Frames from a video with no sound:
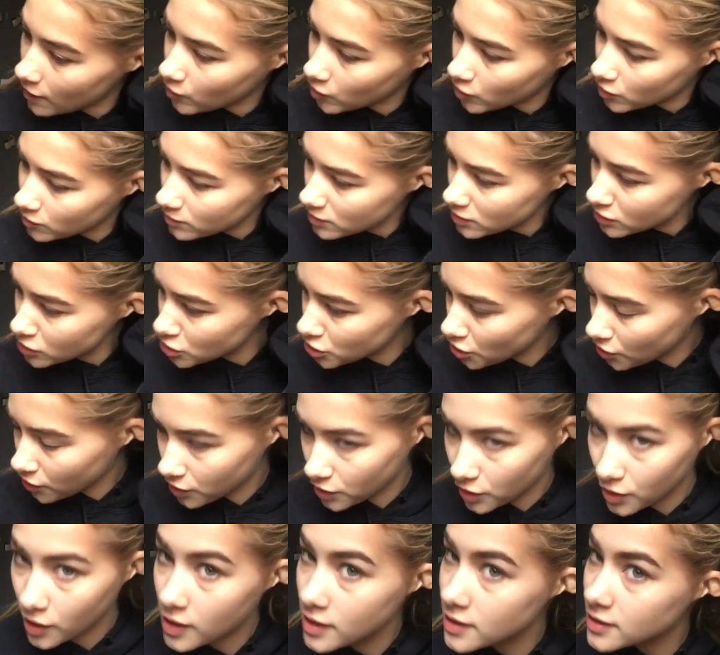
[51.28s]
I'm gonna be
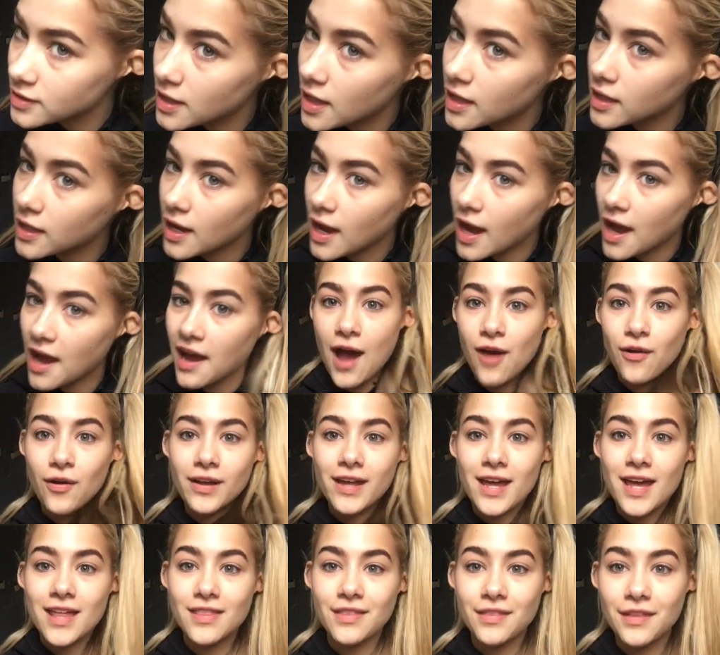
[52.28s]
showing you guys like how
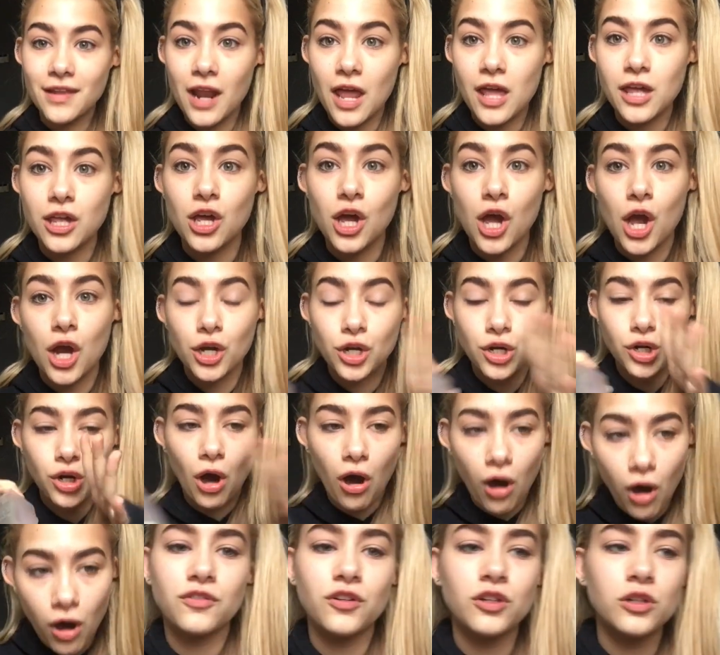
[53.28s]
I get the like a
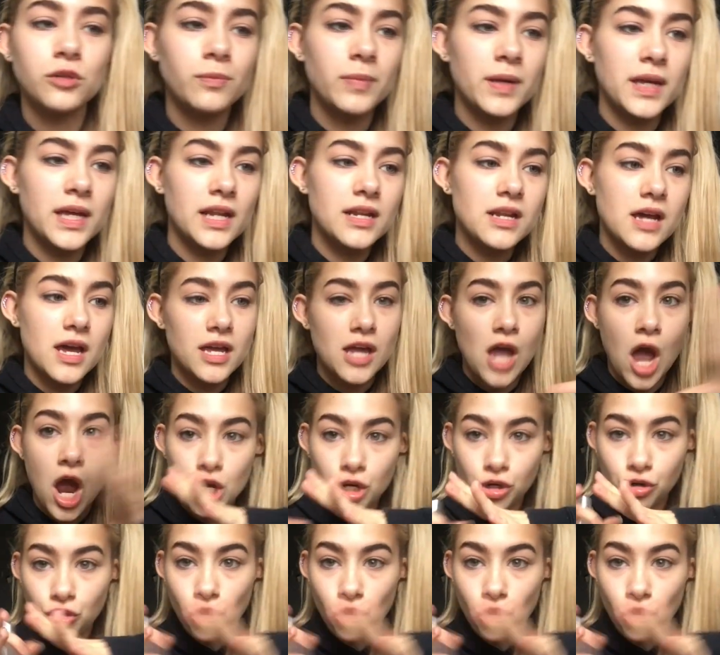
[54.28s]
full beat like